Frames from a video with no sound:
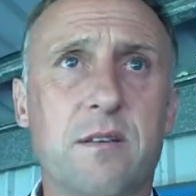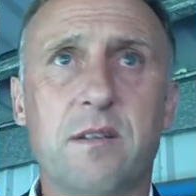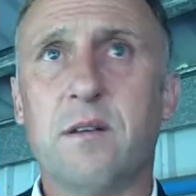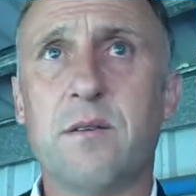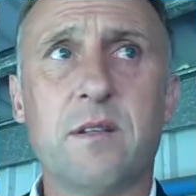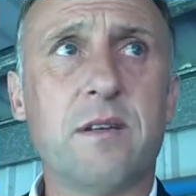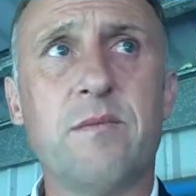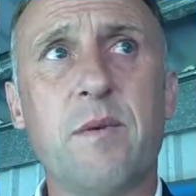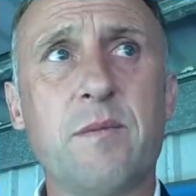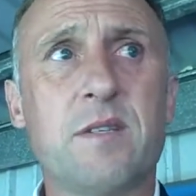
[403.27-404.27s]
You know,
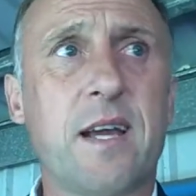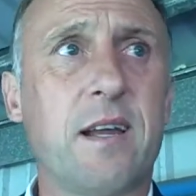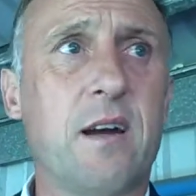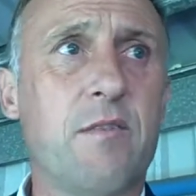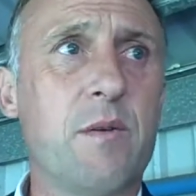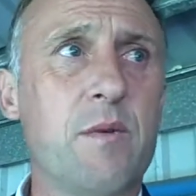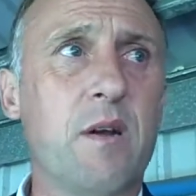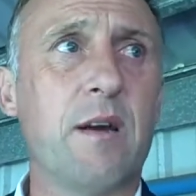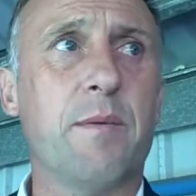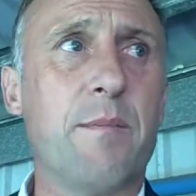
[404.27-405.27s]
even when the second half, when we were
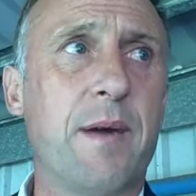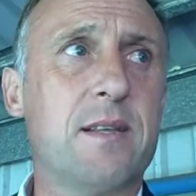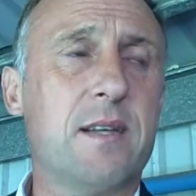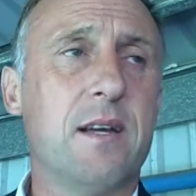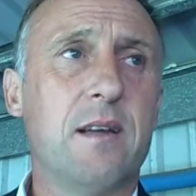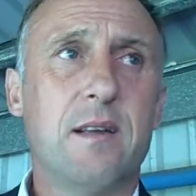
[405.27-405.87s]
a little bit better,